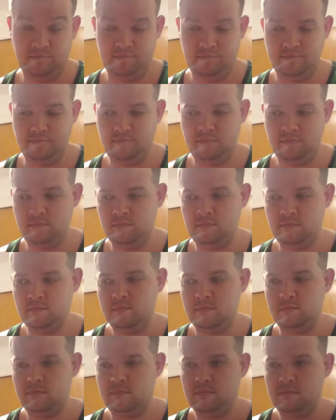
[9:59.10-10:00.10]

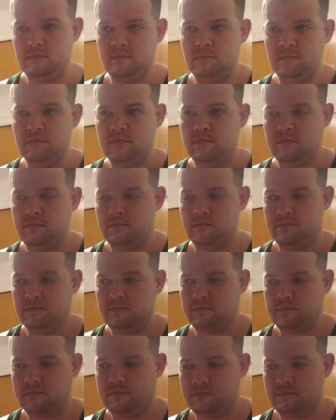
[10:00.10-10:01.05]
Nobody speaks.